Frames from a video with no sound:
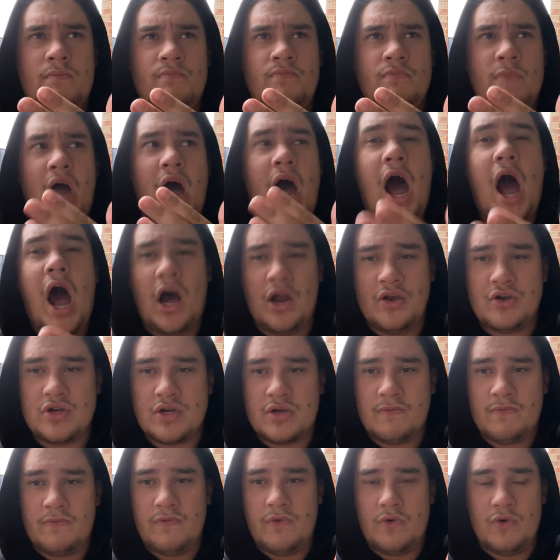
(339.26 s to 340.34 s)

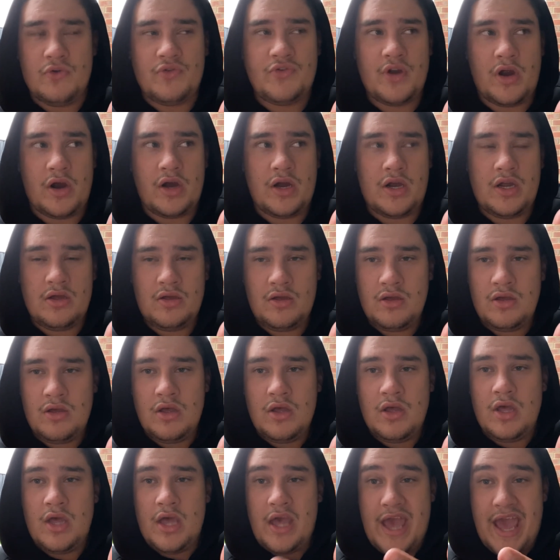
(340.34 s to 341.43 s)
104, sorry.
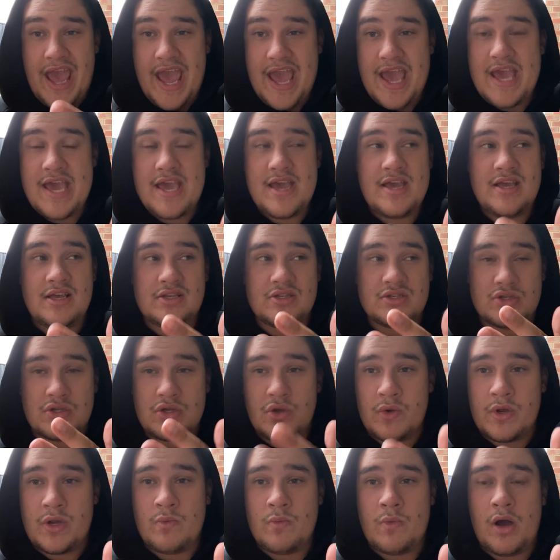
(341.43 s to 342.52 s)
He is
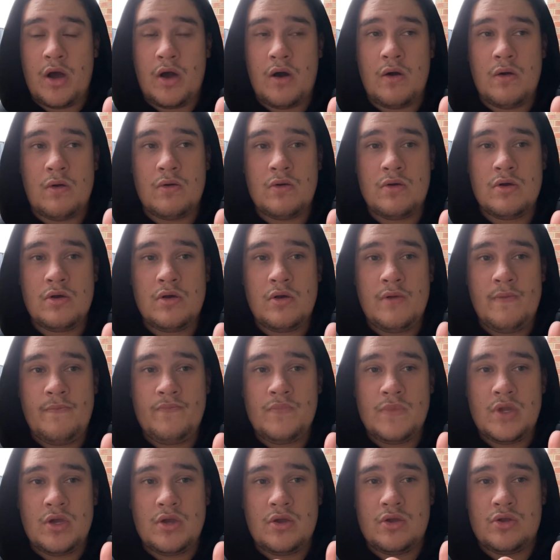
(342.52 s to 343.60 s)
doing well.
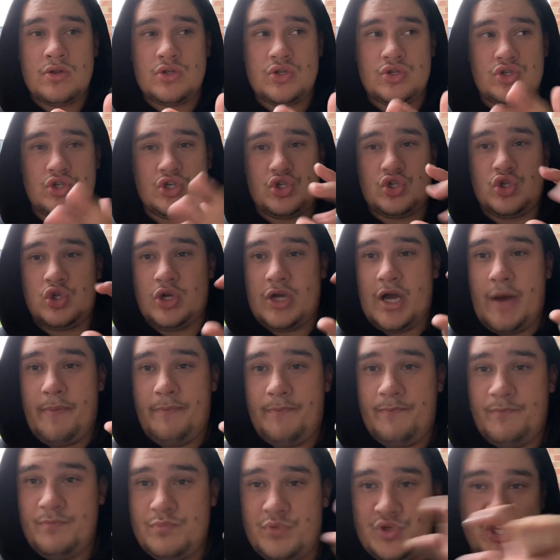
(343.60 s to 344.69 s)
Just look up
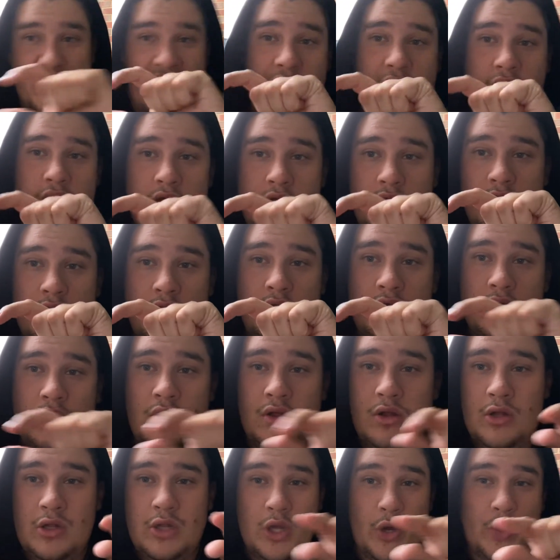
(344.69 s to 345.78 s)
Jack
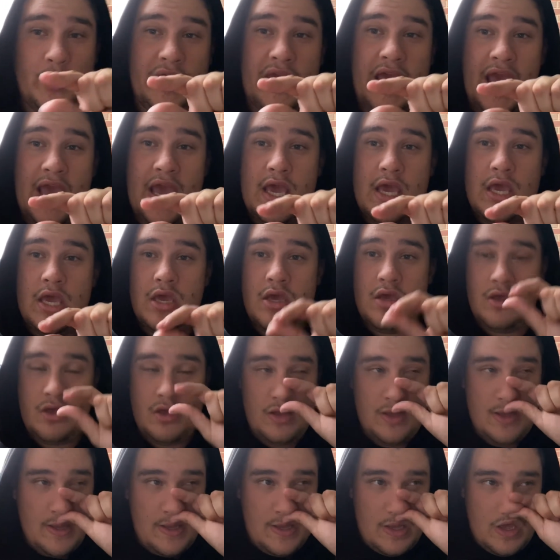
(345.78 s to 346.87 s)
Low Key
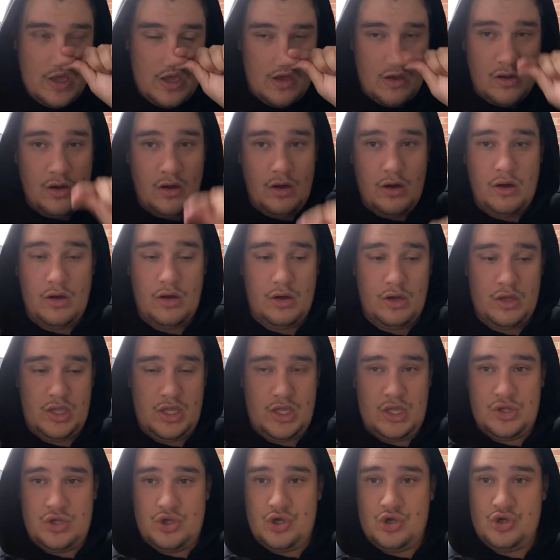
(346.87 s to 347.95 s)

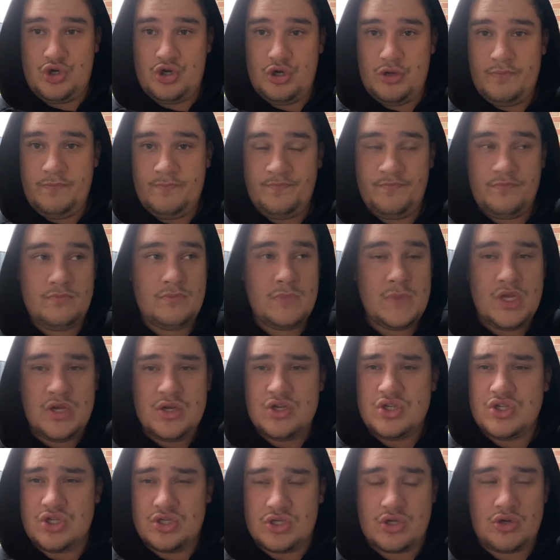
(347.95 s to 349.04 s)
in YouTube.
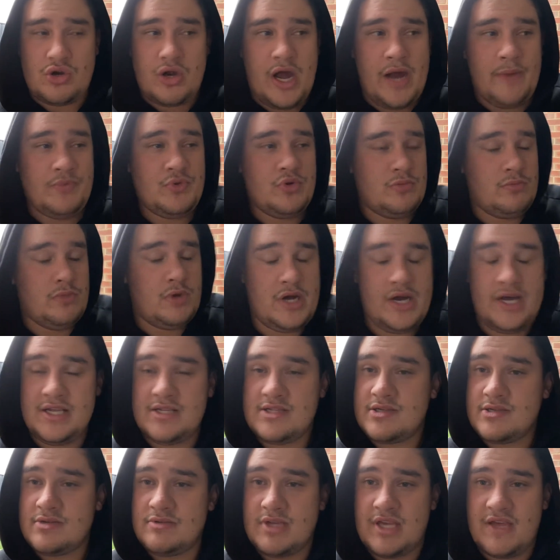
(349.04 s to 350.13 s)
Subscribe to him,
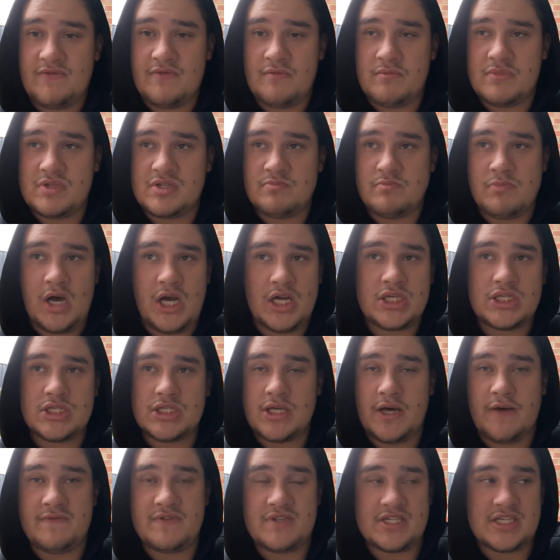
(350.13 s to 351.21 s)
guys. Give him as much
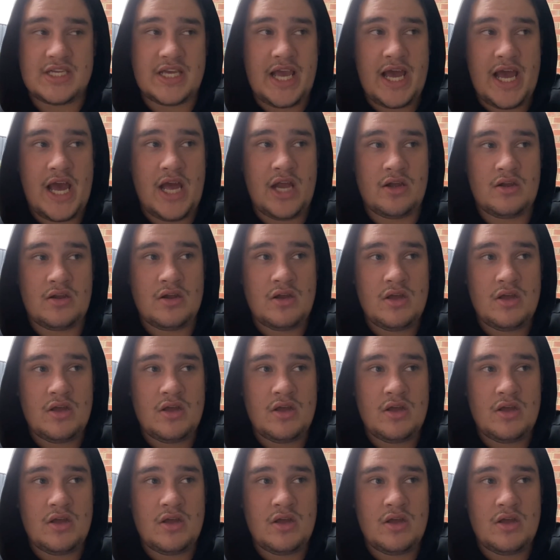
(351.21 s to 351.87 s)
love as he can.